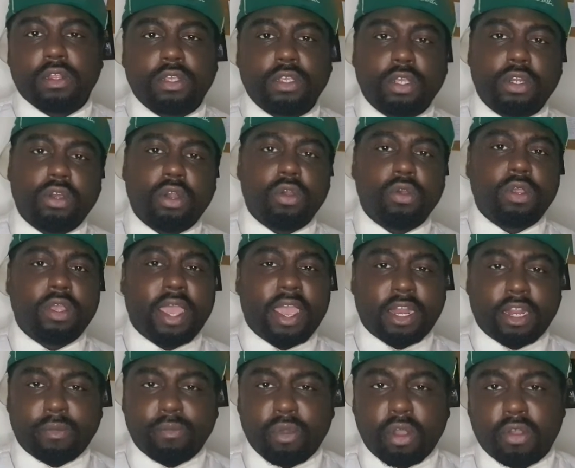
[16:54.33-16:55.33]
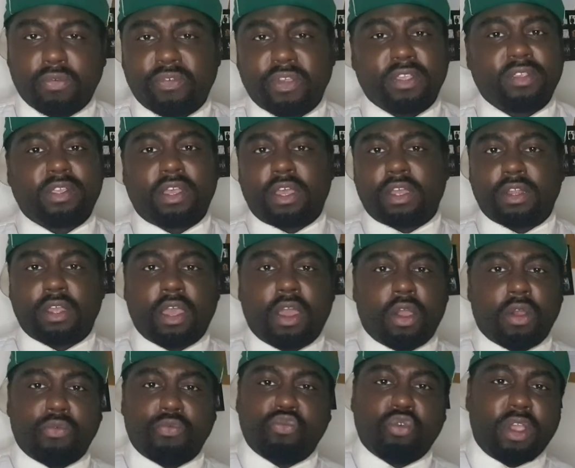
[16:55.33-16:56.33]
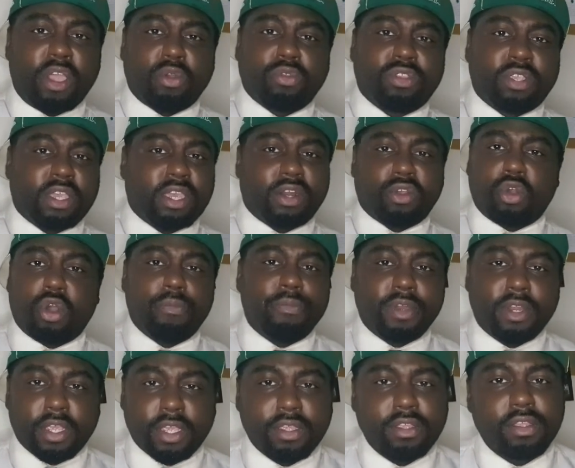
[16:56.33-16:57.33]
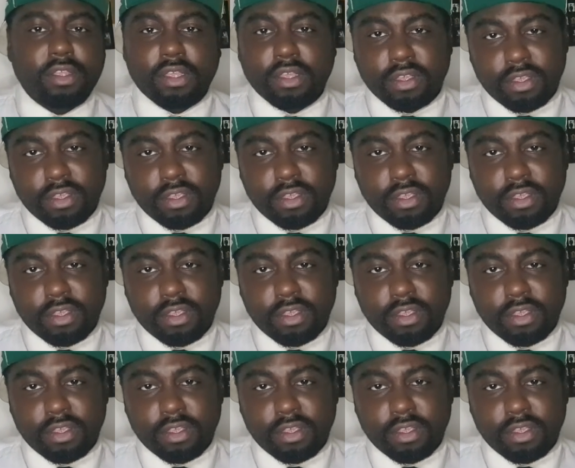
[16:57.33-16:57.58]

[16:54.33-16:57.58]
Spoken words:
Eddie Murphy's royalty in comedy.